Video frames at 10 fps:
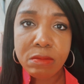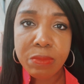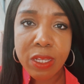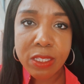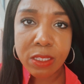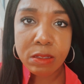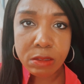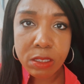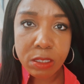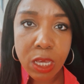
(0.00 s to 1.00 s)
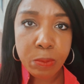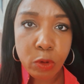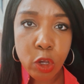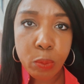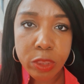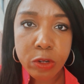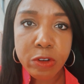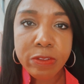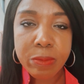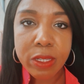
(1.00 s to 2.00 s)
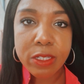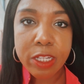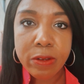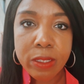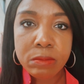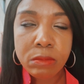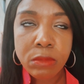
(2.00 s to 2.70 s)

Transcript: because the young boy opened the door for me to get on.